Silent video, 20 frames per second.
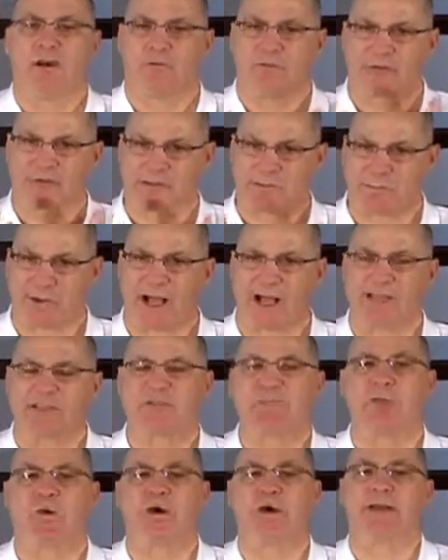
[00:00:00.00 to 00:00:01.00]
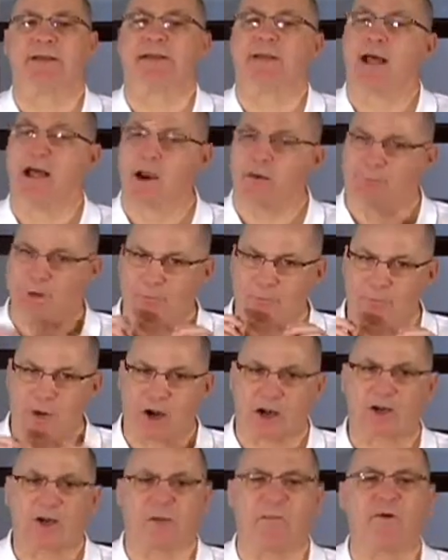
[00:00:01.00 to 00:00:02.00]
Response Point, a
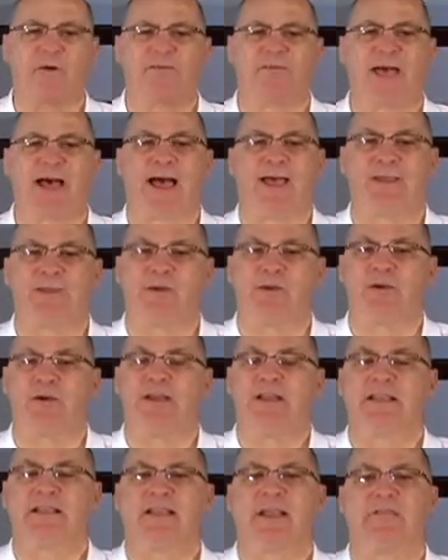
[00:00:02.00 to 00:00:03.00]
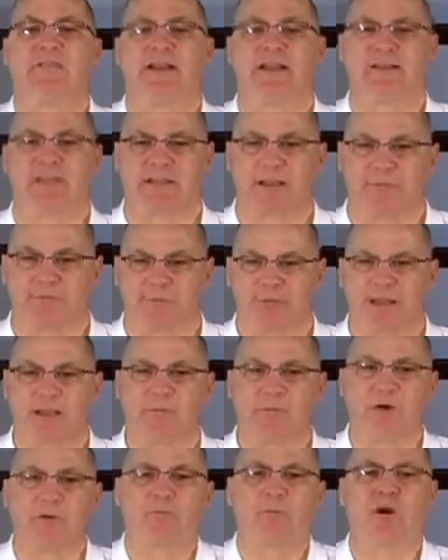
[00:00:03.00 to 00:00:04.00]
remarkable value given its
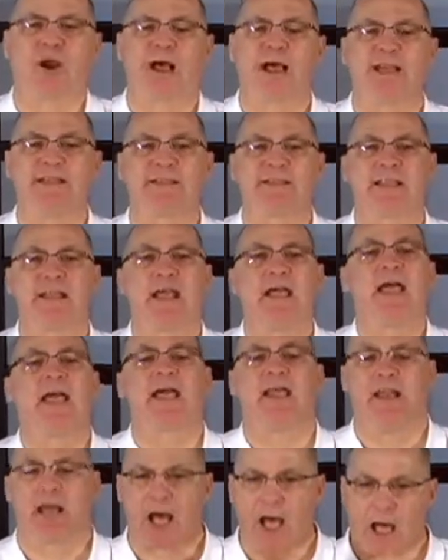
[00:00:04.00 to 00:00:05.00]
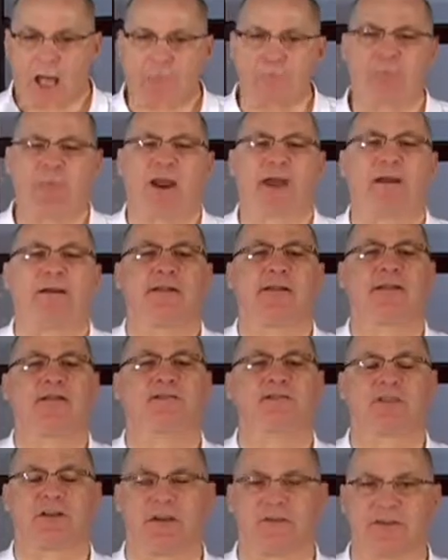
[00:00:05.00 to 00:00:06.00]
unbeatable price and
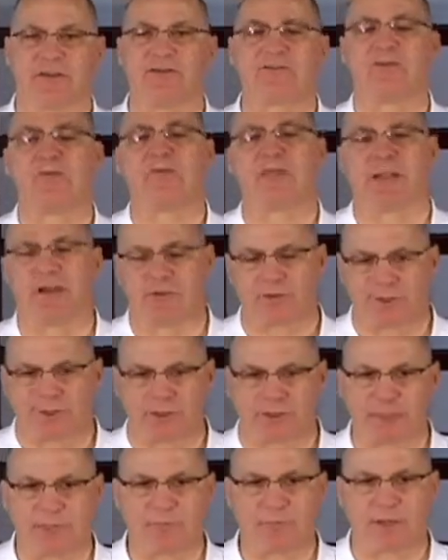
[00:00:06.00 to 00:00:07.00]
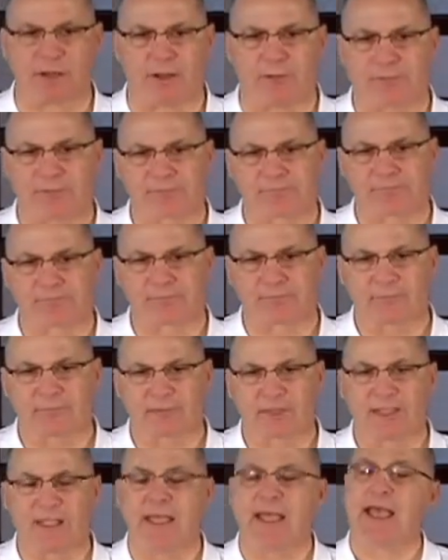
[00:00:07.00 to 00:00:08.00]
unparalleled service from Telco Depot.
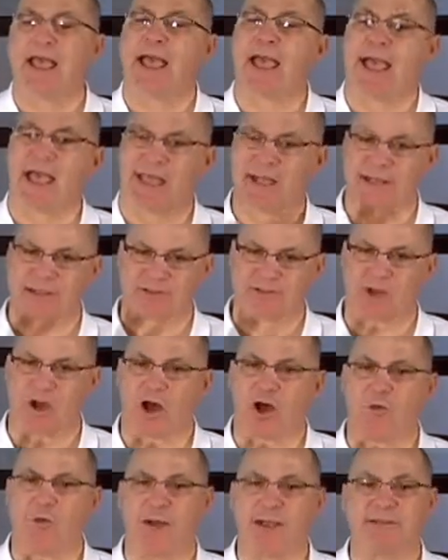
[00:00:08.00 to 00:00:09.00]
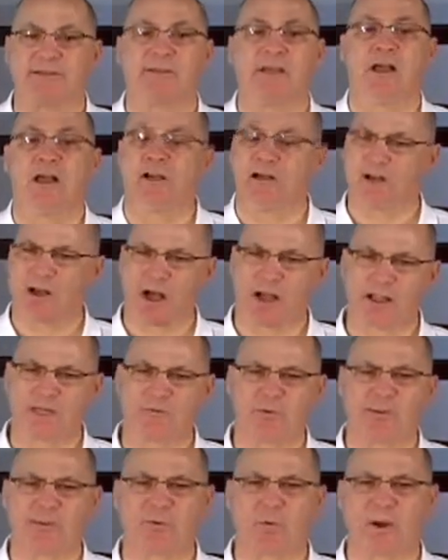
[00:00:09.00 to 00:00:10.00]
And as always, call
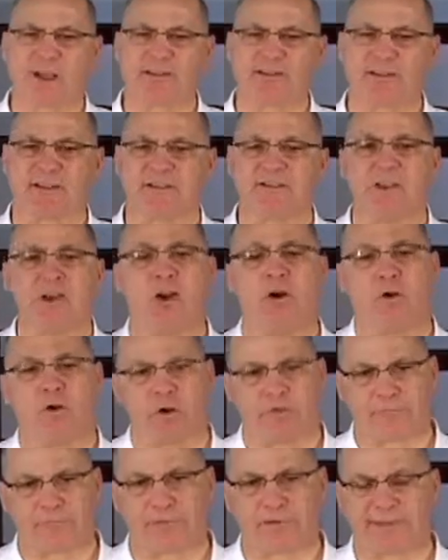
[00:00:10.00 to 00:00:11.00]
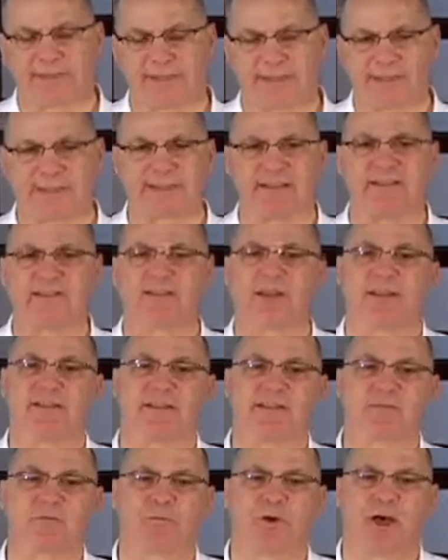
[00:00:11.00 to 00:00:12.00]
us with questions or for assistance on
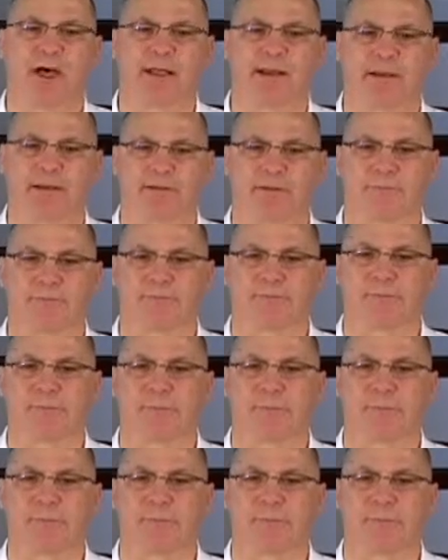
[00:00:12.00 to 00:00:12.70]
this product.